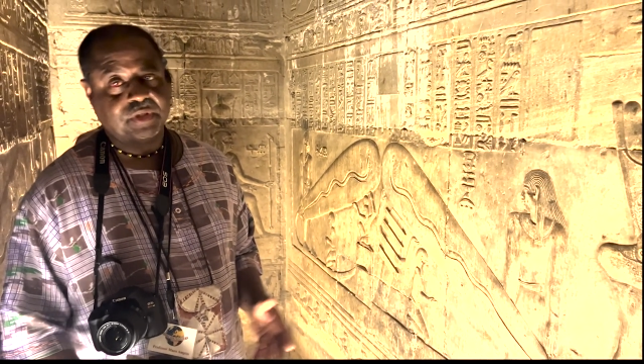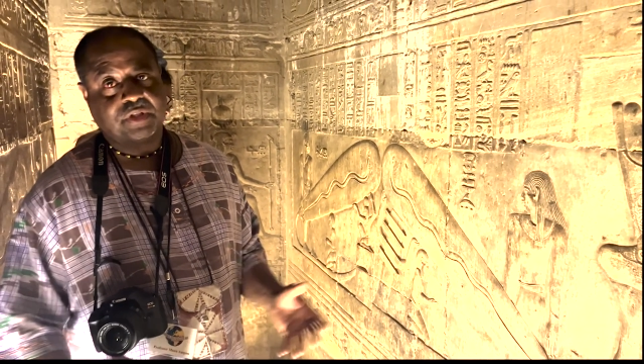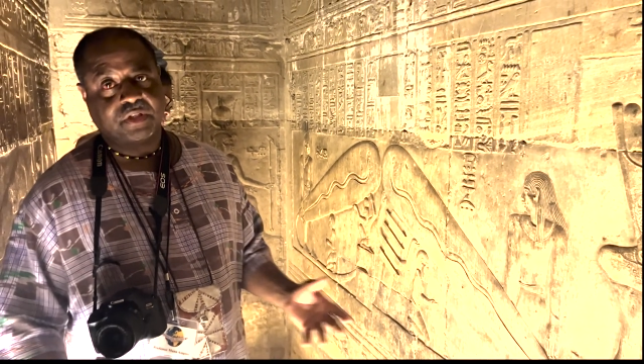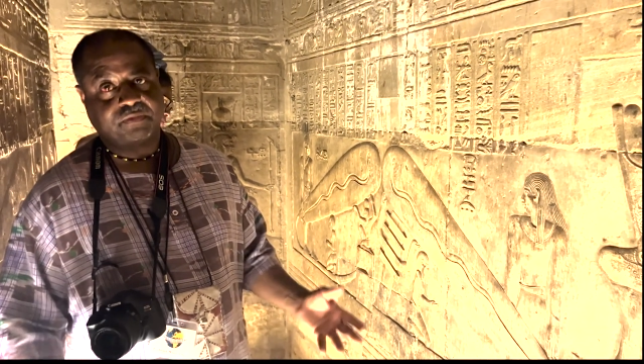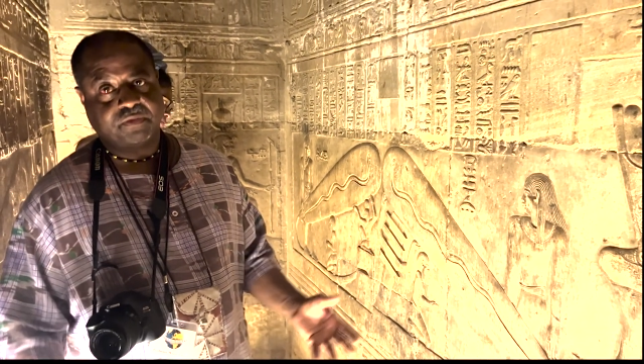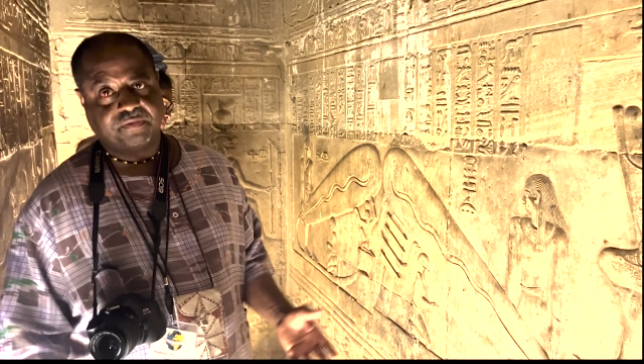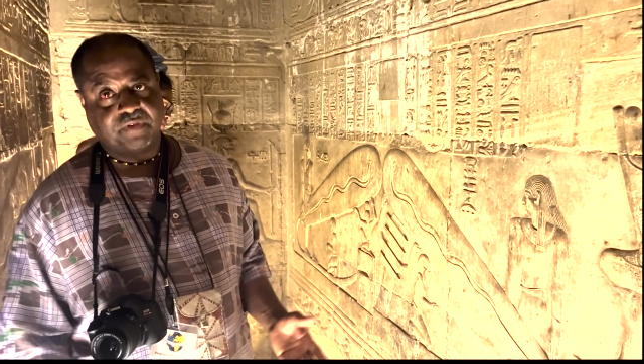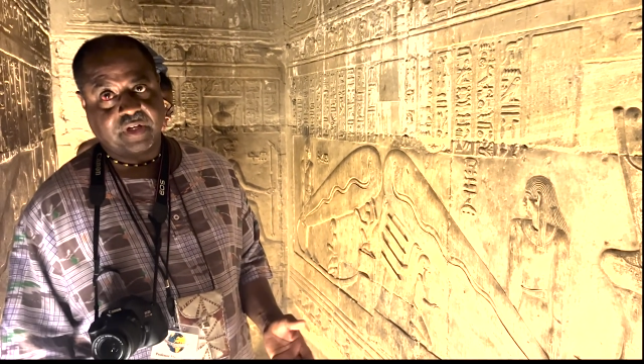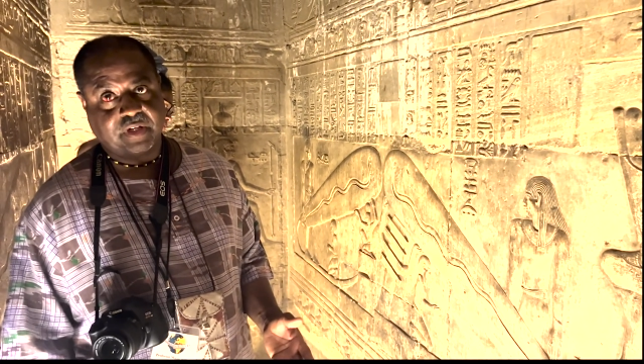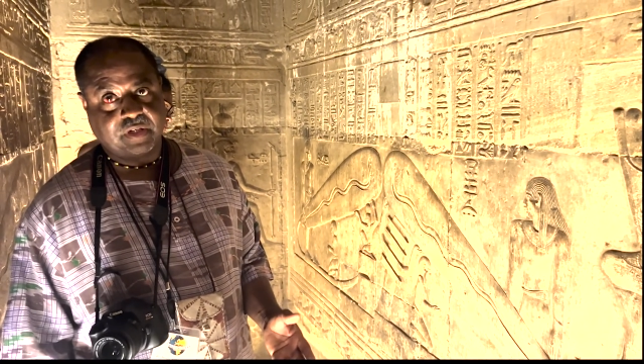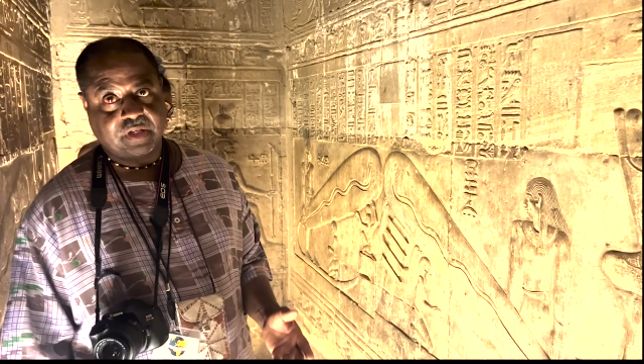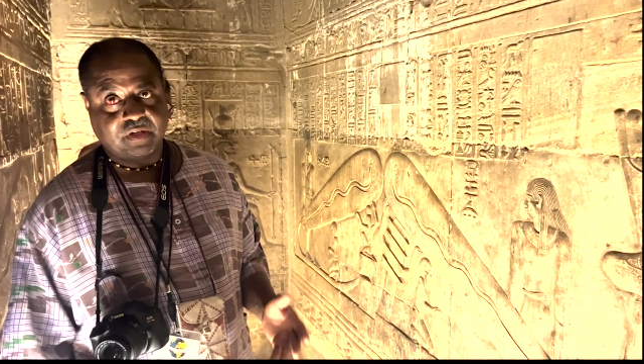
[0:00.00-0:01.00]
but just for
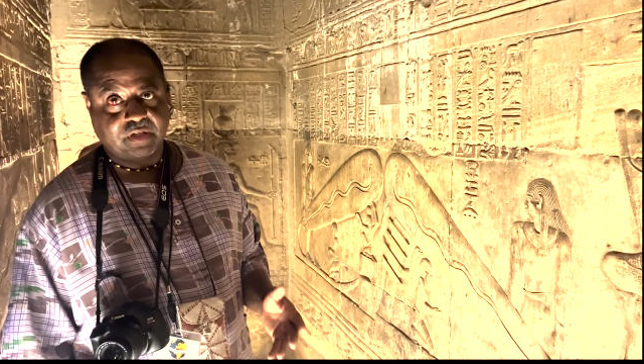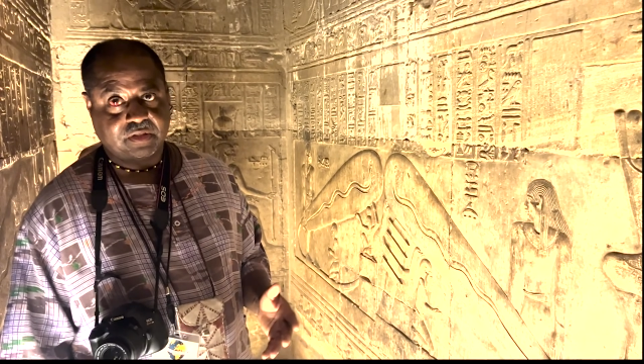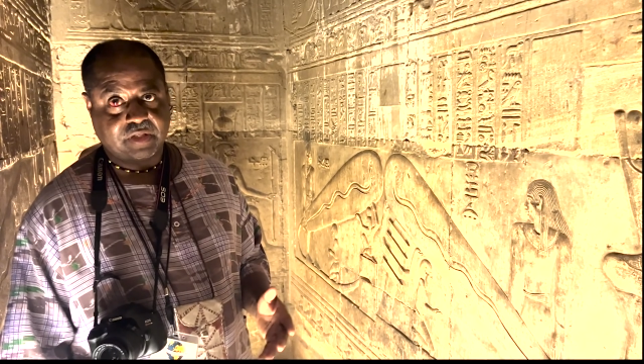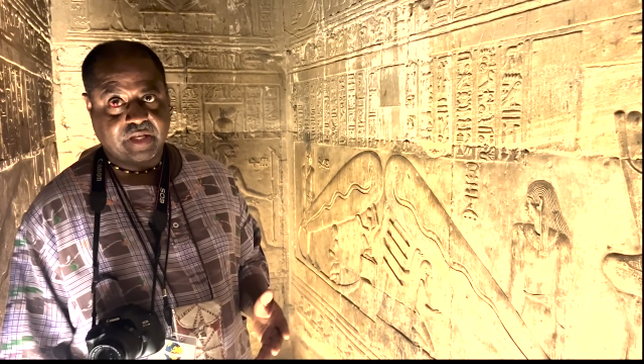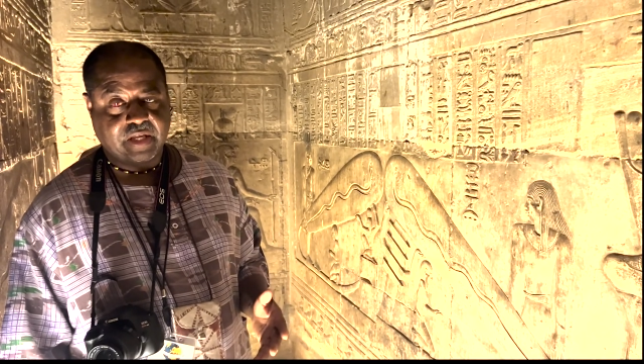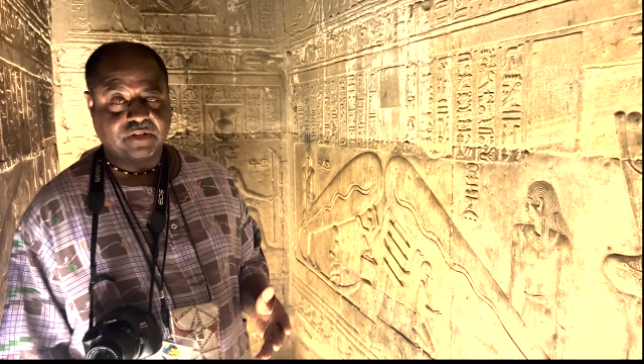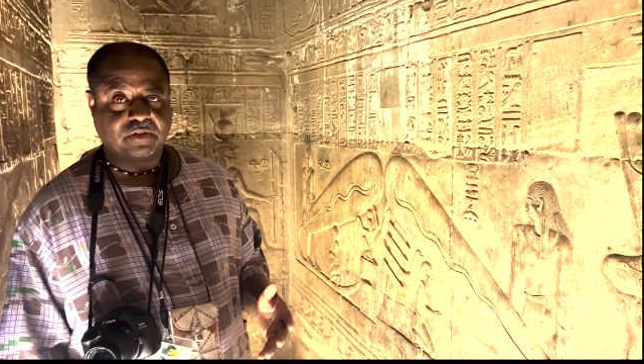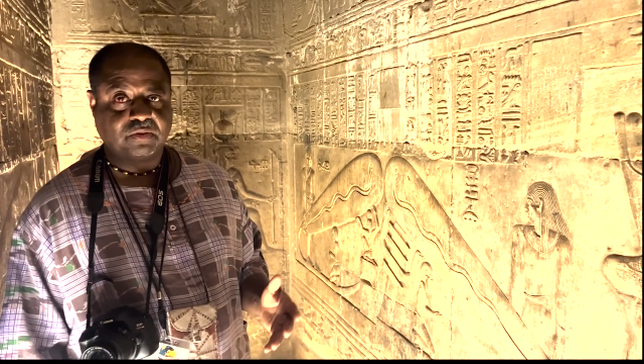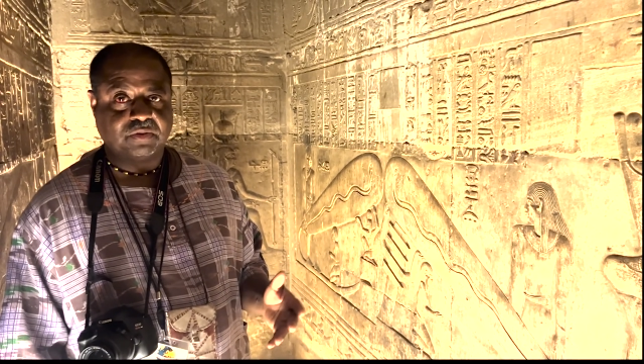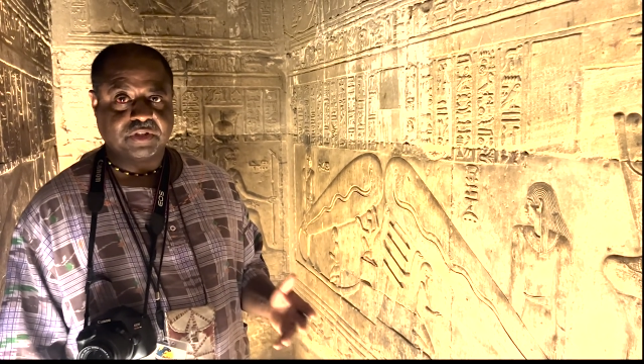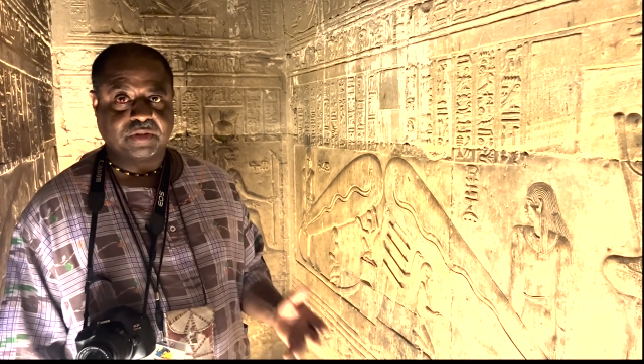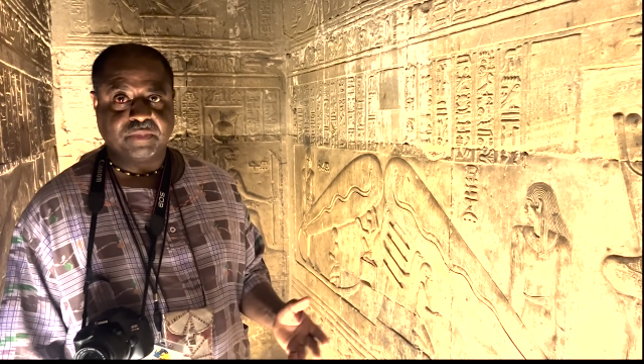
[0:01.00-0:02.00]
fun and
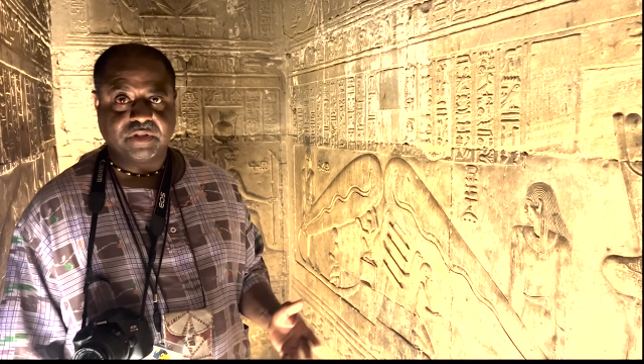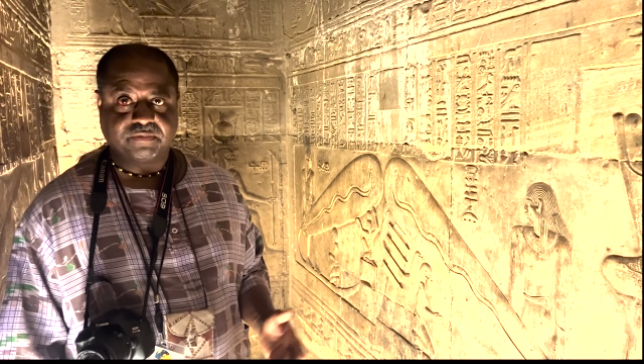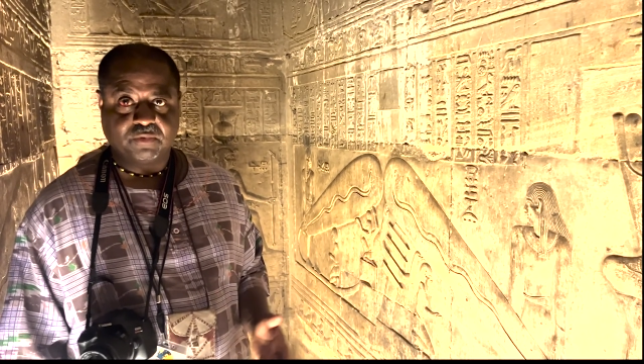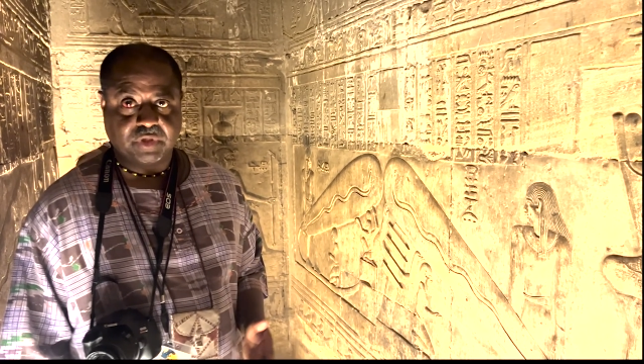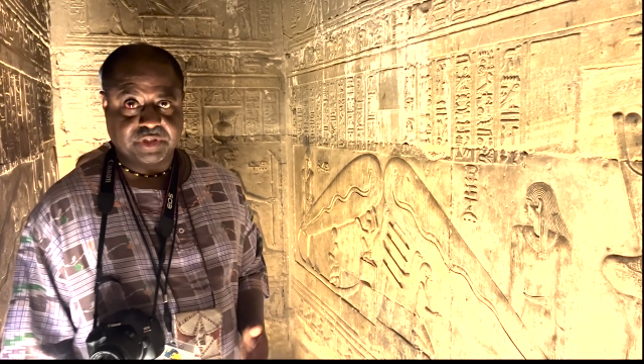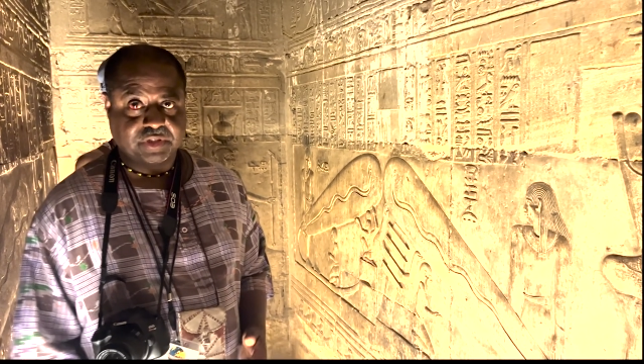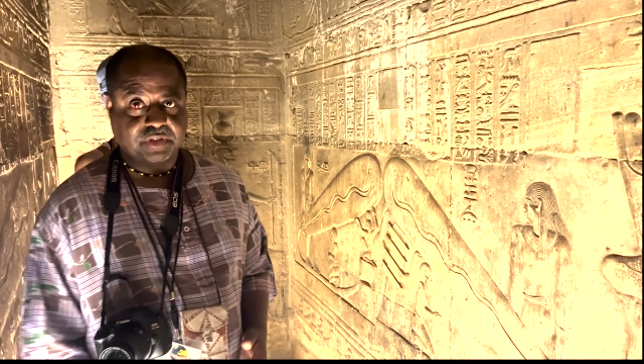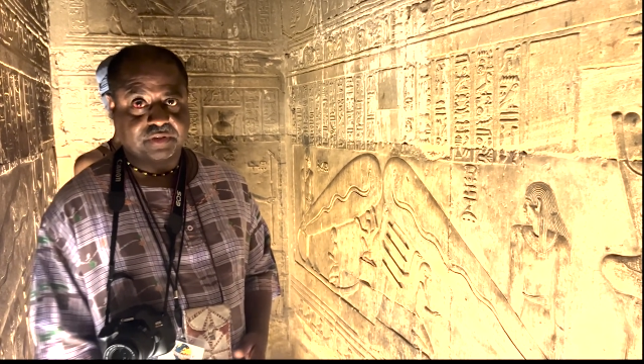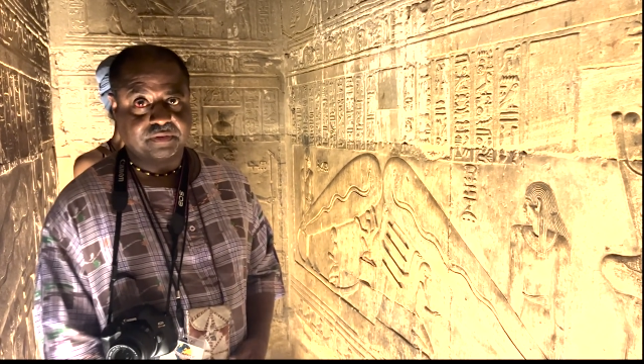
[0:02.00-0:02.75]
to dismiss foolishness.